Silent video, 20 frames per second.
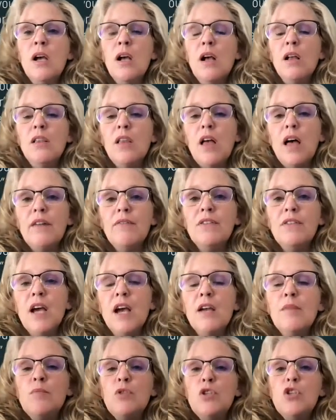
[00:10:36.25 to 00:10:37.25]
A lot of
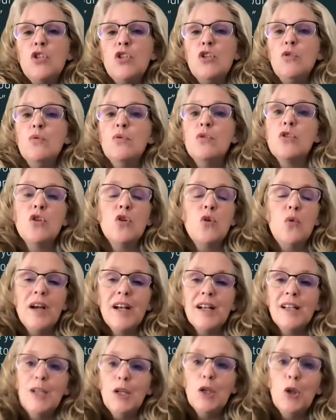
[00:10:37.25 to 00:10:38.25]
times students
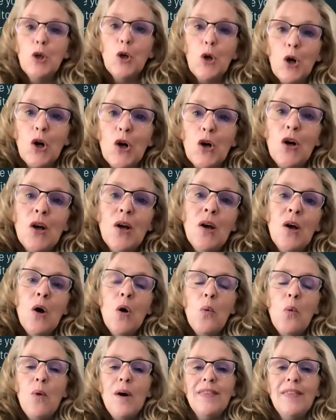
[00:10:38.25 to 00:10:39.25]
quickly learn
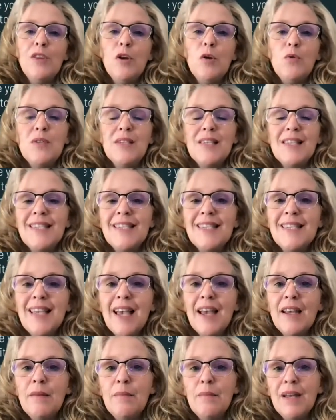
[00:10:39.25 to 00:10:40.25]
what those
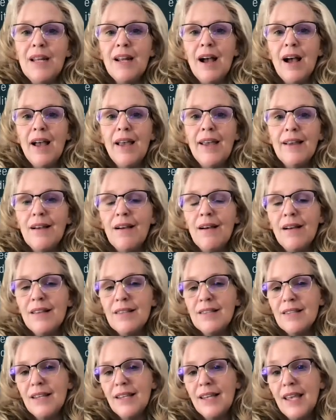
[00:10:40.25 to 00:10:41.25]
assignment
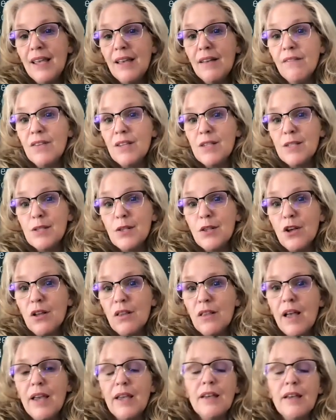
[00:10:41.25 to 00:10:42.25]
icons in Canvas look
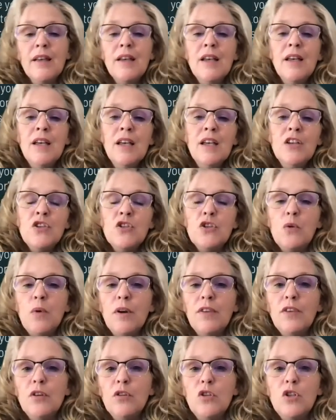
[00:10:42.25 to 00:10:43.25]
like. So
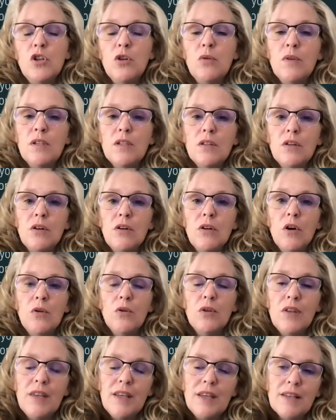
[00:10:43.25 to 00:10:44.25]
what they'll do is they'll go
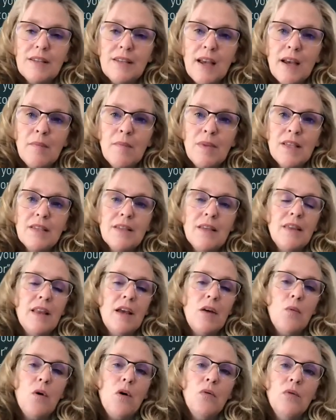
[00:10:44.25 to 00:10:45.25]
to the assignments and
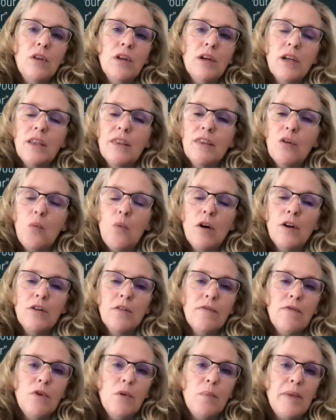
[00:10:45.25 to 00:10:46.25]
they won't look at the
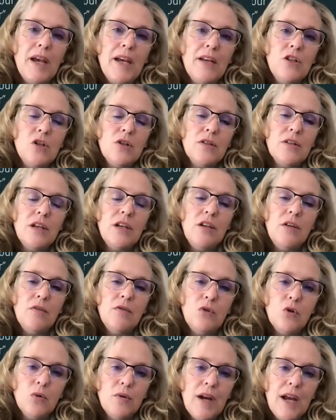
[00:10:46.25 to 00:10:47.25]
wonderful pages that
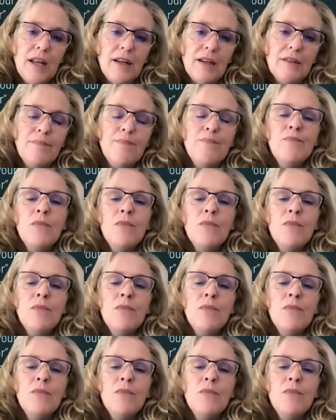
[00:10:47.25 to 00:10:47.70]
you've created.